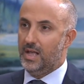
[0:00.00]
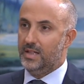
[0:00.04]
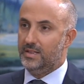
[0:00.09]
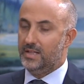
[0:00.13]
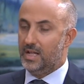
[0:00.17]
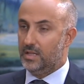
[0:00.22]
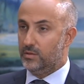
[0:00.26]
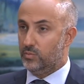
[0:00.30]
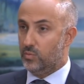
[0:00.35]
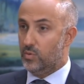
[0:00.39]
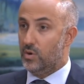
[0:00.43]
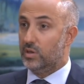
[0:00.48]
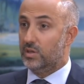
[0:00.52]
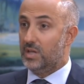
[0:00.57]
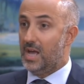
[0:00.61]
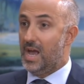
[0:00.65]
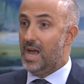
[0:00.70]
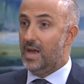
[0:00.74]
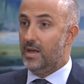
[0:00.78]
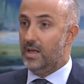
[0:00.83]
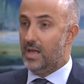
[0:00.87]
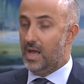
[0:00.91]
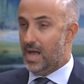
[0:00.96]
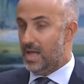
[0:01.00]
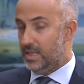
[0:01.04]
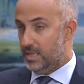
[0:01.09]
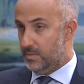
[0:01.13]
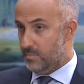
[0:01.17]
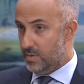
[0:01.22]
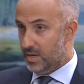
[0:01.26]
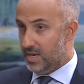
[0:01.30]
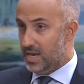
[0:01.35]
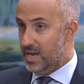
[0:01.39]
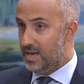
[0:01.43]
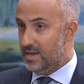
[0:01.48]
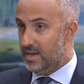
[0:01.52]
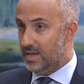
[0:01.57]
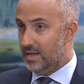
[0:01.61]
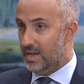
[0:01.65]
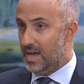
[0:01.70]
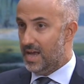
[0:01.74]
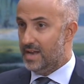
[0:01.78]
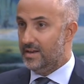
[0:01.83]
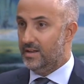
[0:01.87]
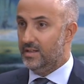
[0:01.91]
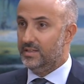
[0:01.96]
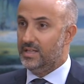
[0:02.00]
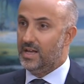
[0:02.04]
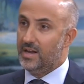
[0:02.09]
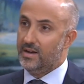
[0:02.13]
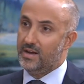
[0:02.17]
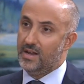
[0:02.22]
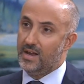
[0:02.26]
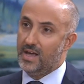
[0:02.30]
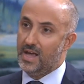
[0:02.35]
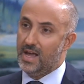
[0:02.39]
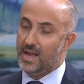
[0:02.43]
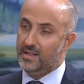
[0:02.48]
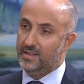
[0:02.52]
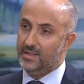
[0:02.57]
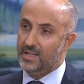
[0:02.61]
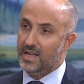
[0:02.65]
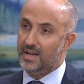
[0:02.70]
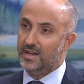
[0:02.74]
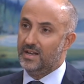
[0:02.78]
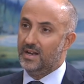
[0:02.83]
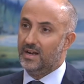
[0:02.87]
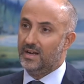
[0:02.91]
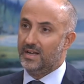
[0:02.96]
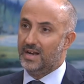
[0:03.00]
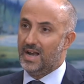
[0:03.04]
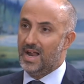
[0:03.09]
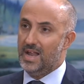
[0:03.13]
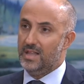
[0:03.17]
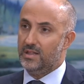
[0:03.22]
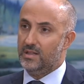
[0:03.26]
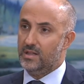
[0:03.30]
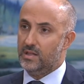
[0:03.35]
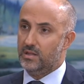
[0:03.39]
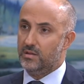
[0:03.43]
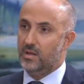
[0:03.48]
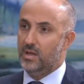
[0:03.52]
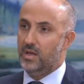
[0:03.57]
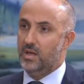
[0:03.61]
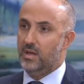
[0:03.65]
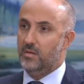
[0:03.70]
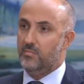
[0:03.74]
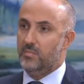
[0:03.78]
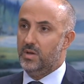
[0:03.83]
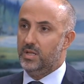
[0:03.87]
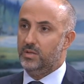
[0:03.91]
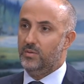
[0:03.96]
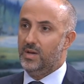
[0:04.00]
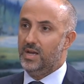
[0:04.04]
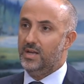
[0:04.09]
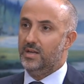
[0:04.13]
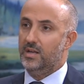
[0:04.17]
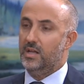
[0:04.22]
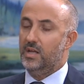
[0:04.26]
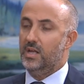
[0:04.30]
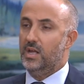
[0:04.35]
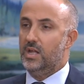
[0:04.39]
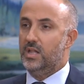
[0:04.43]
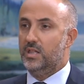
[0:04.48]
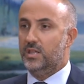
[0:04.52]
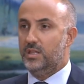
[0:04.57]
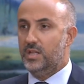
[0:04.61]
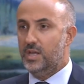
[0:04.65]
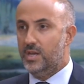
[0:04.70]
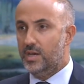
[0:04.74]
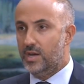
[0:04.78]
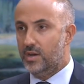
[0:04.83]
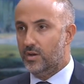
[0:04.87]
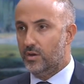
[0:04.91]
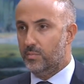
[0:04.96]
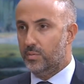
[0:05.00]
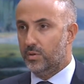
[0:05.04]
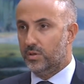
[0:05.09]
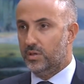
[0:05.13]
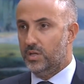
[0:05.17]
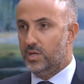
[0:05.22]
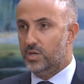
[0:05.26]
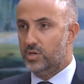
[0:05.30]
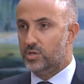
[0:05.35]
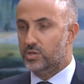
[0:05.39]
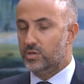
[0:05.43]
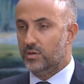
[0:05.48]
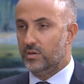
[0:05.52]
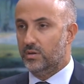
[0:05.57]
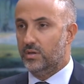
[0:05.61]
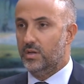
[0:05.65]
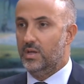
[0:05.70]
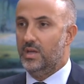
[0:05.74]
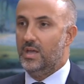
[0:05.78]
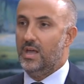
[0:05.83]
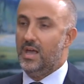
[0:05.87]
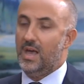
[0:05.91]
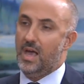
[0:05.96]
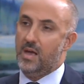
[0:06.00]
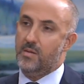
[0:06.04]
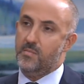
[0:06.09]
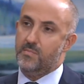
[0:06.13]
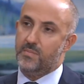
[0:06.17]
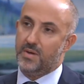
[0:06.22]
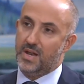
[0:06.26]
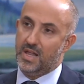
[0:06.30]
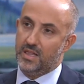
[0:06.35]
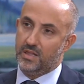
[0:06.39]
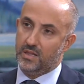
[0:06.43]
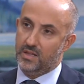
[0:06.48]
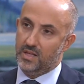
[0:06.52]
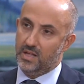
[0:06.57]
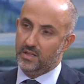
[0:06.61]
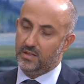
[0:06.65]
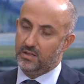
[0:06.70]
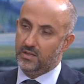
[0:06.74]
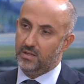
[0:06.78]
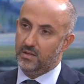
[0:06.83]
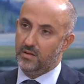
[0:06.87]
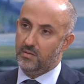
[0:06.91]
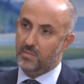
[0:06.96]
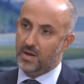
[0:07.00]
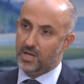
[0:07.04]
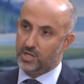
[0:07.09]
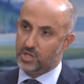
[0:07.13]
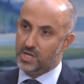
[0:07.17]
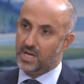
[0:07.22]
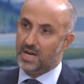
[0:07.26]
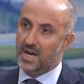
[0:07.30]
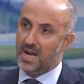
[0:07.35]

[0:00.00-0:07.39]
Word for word: that was at the beginning an internal, internal crisis between Syrian opposition and President Bashar